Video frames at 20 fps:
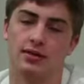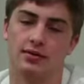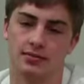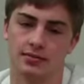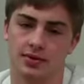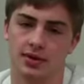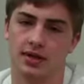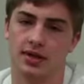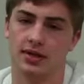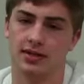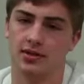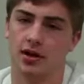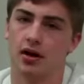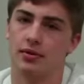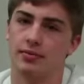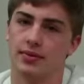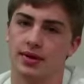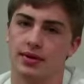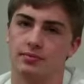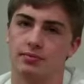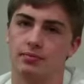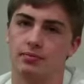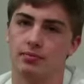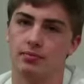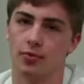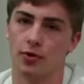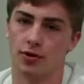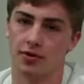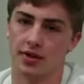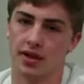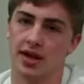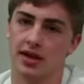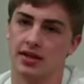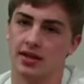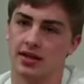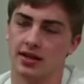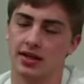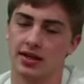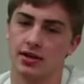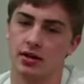and he taught me more than I
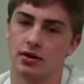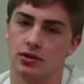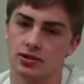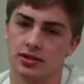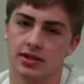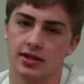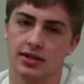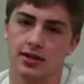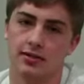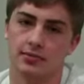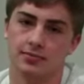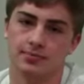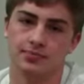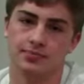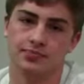think he knows he did.